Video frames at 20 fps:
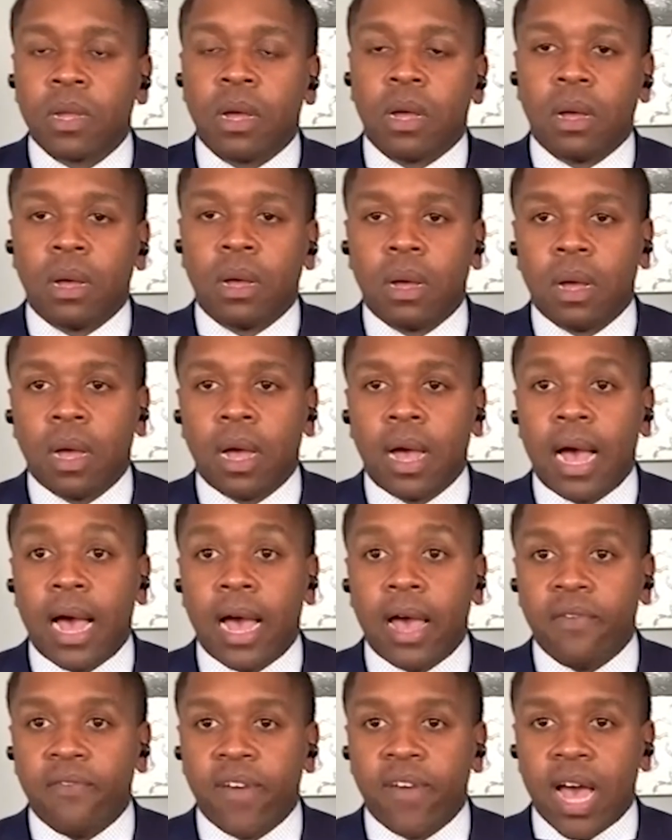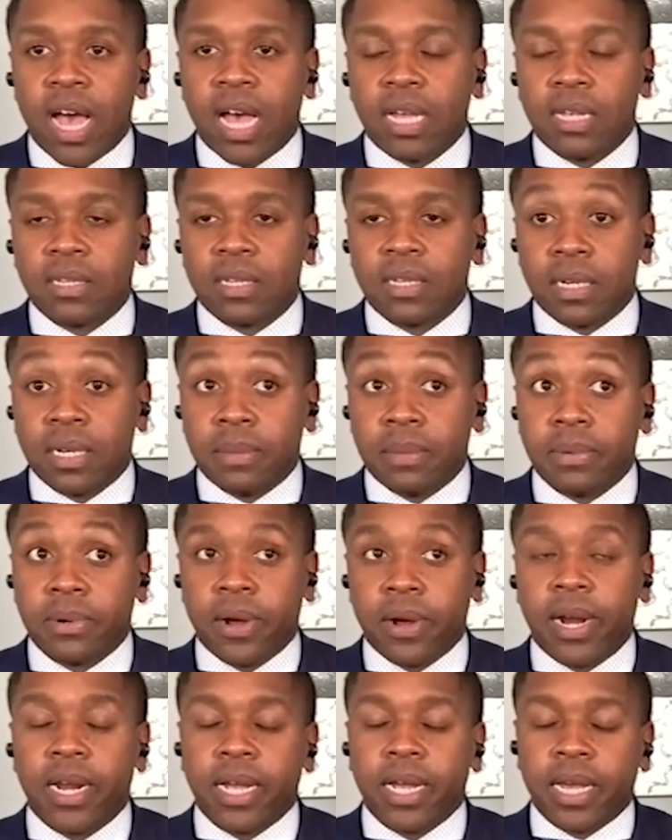I advised the
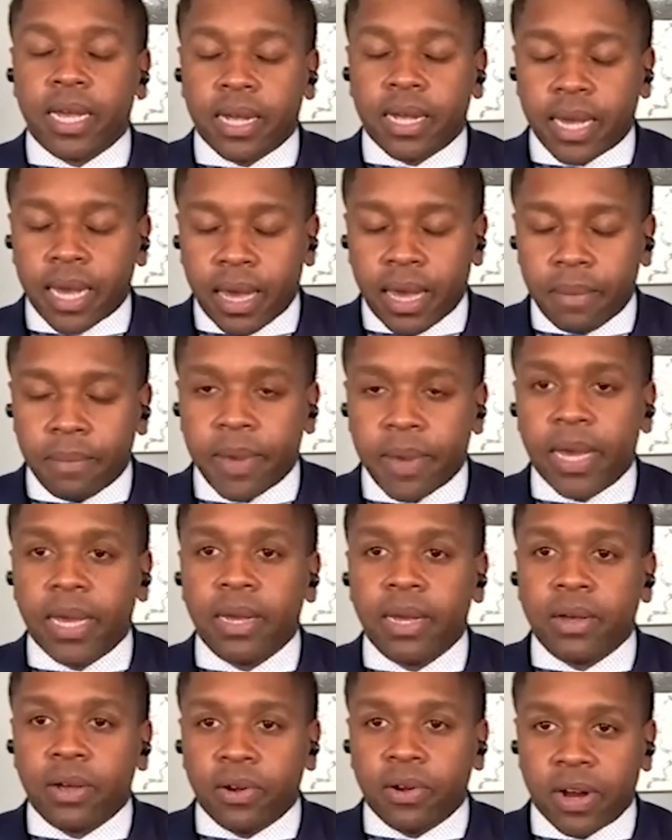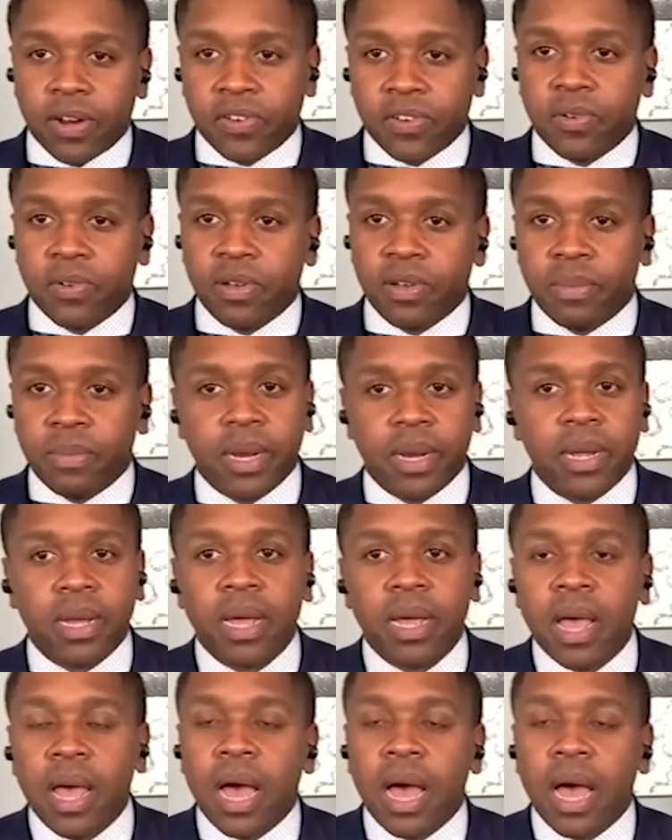Democratic Campaign Congressional Committee.